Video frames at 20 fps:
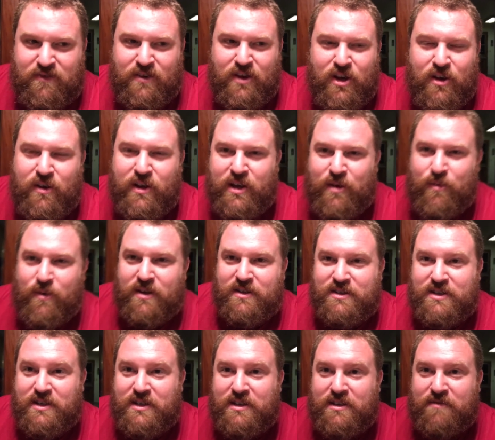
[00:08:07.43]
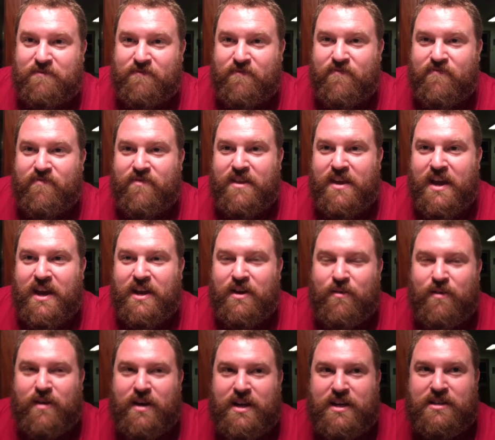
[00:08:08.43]
No, he wasn't.
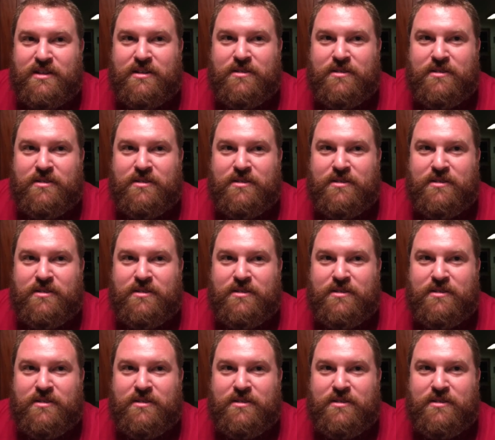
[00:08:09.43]
Anyways,